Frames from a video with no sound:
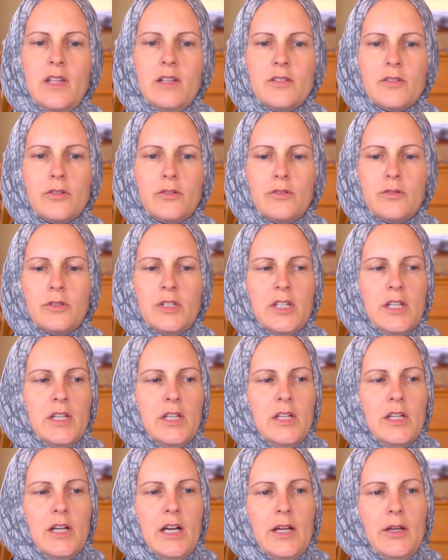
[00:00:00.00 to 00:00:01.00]
So
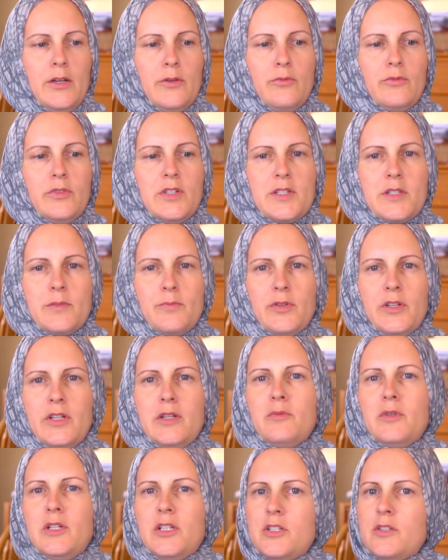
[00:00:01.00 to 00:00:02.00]
I was
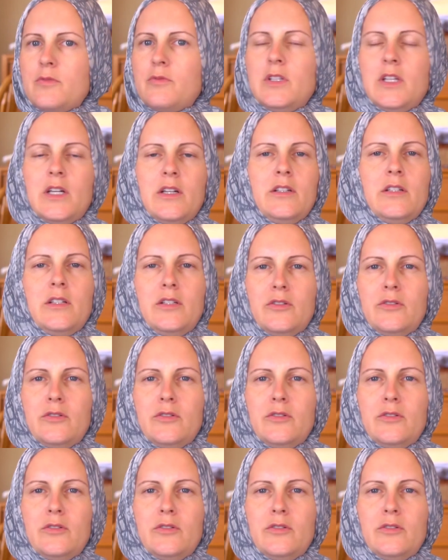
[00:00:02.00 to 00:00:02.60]
pretty much without,